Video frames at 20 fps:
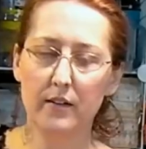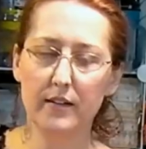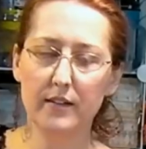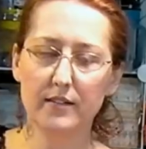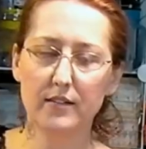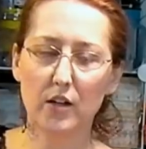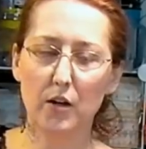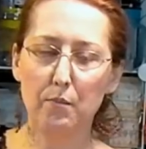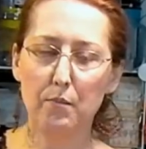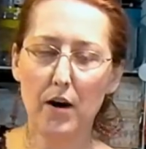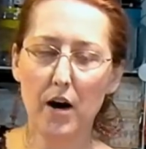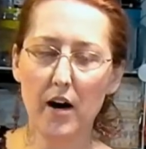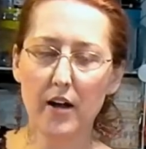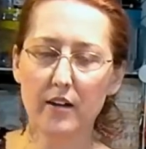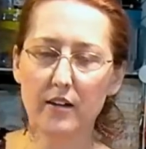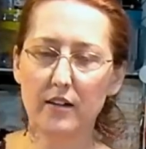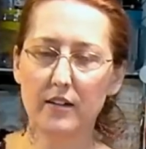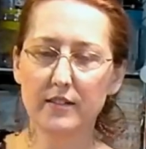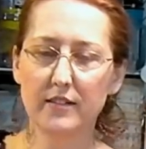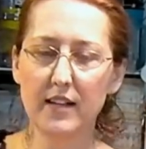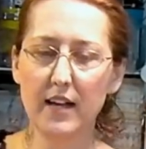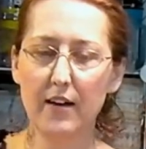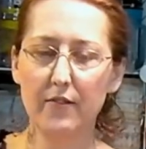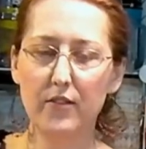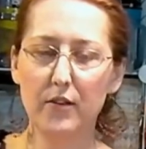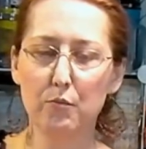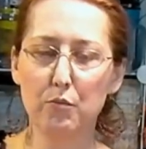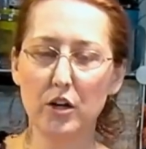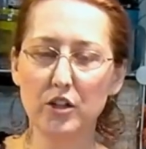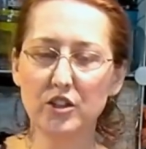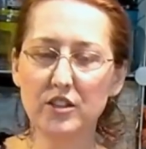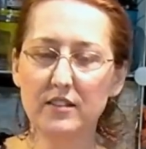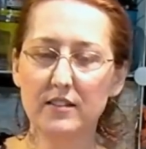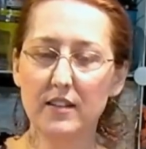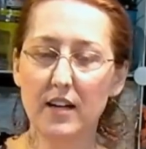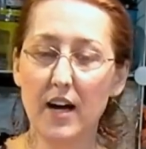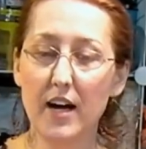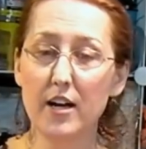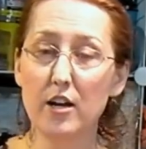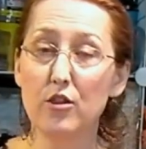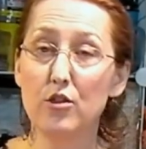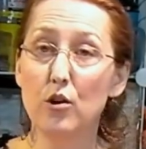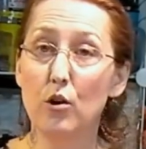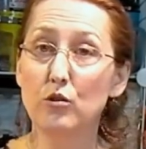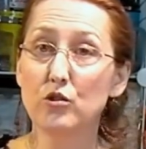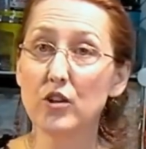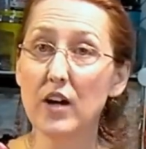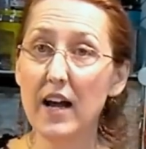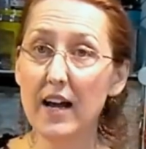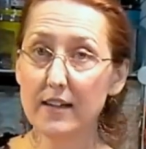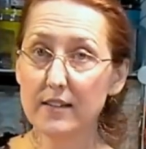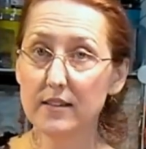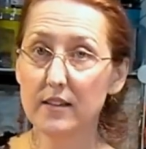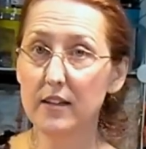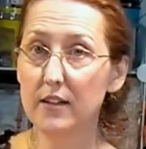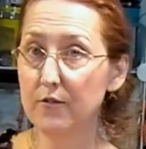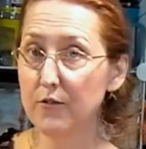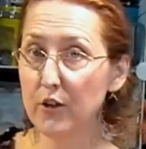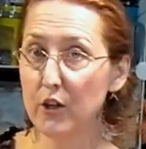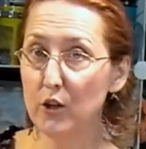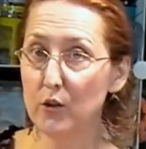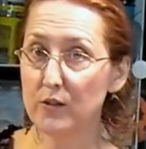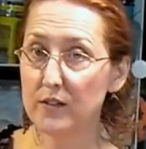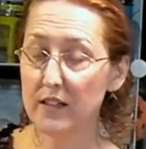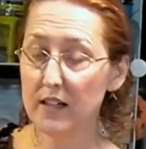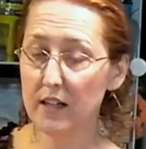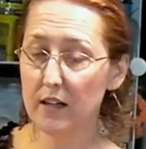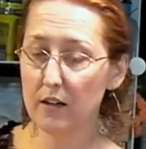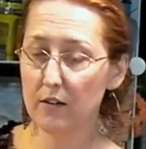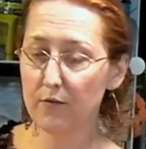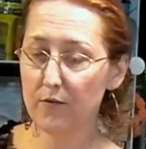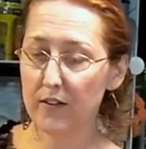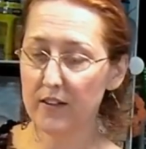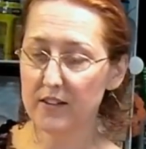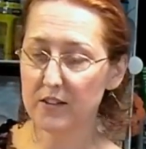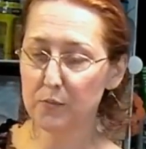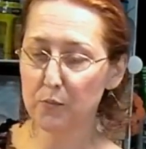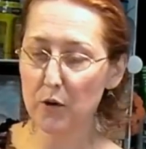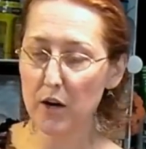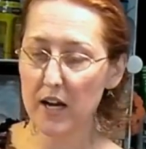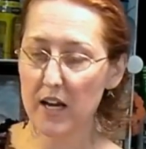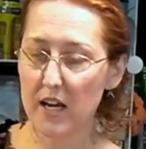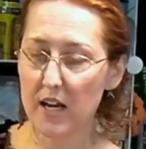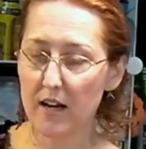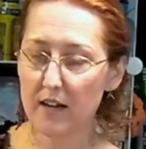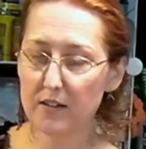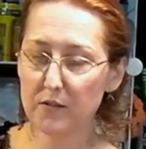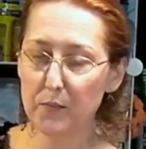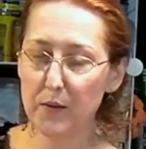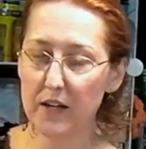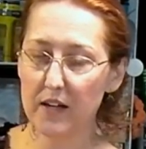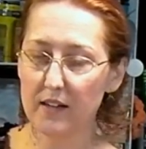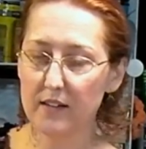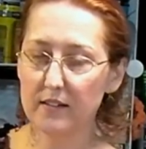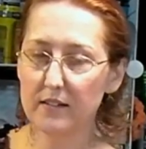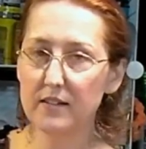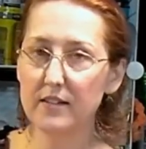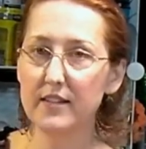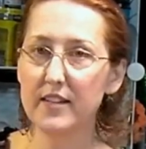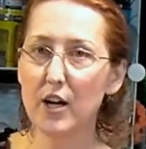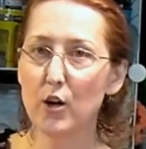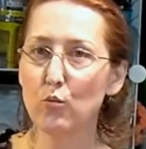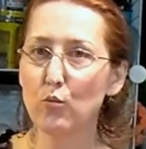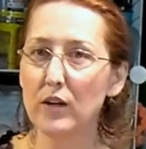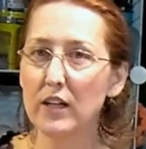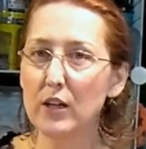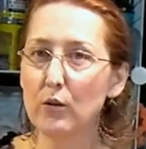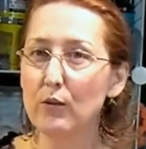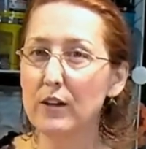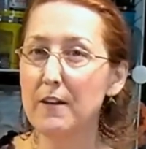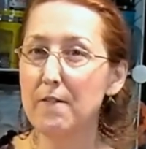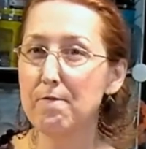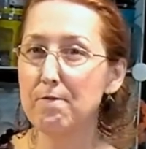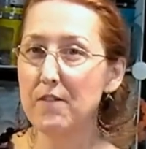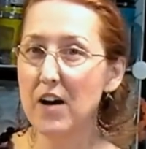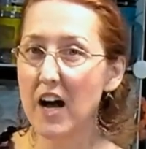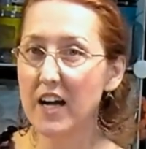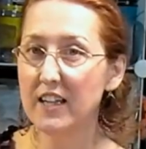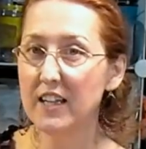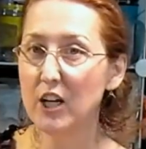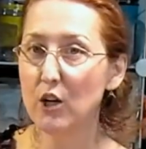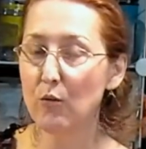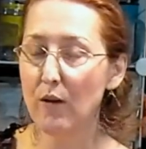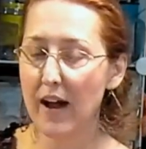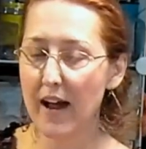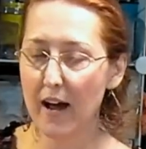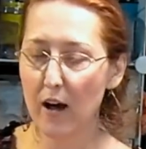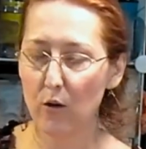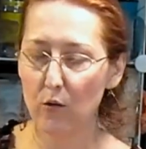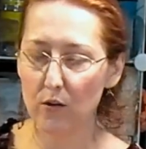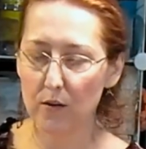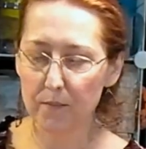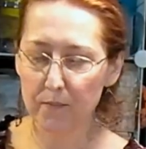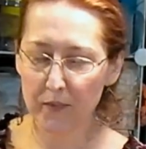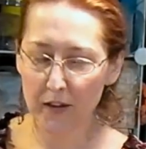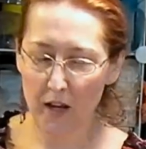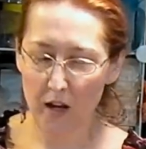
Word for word: these little bottles that have the brush inside, those are excellent for using for the spray inks because they're really, really finely ground.